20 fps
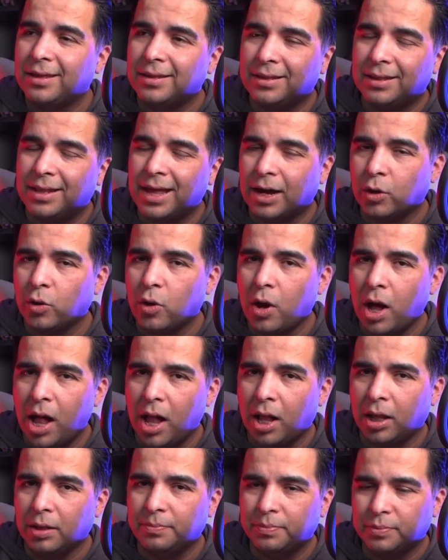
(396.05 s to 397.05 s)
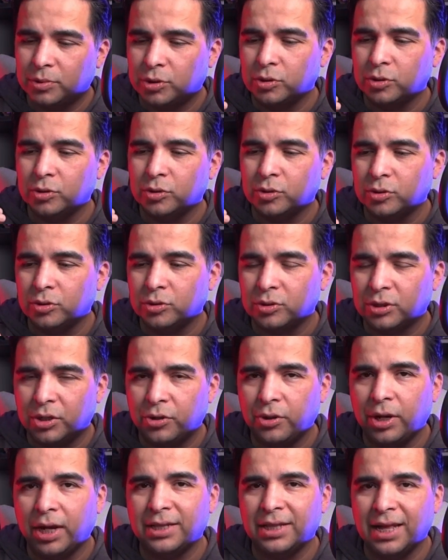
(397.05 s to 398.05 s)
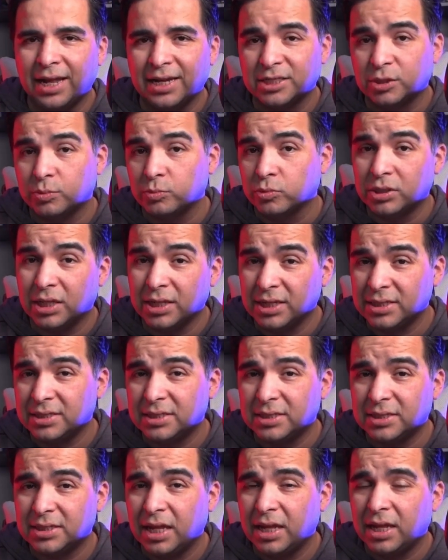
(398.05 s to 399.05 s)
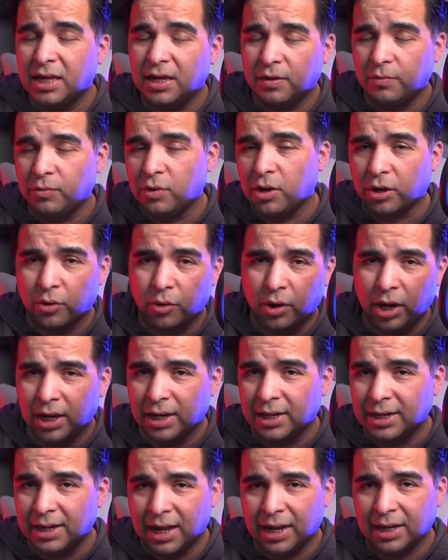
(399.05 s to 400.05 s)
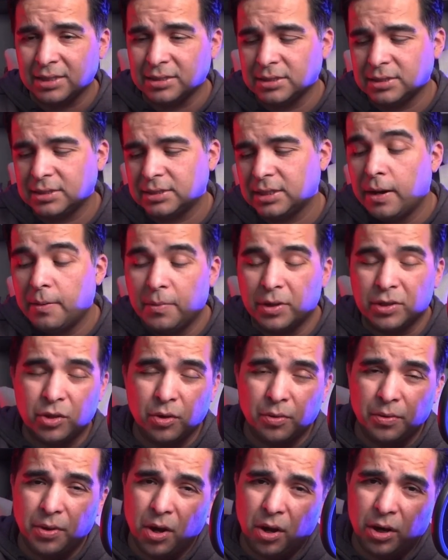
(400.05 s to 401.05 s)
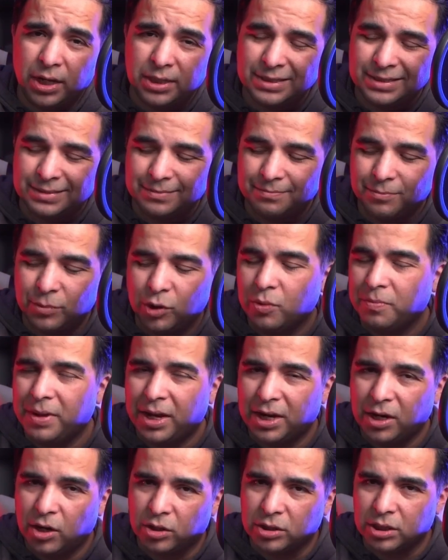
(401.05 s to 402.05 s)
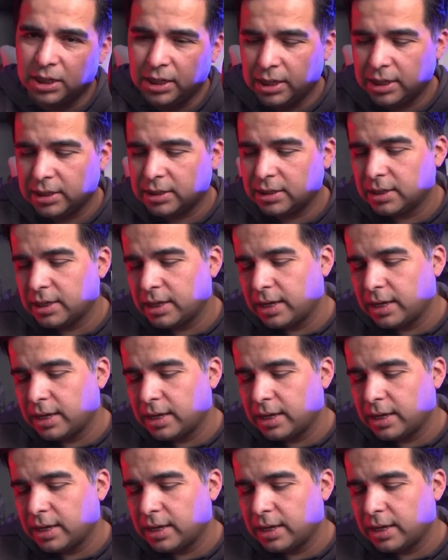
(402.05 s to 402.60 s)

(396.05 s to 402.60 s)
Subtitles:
That could help to create that smoothness if you are creating lines, but to be honest, you may not need it.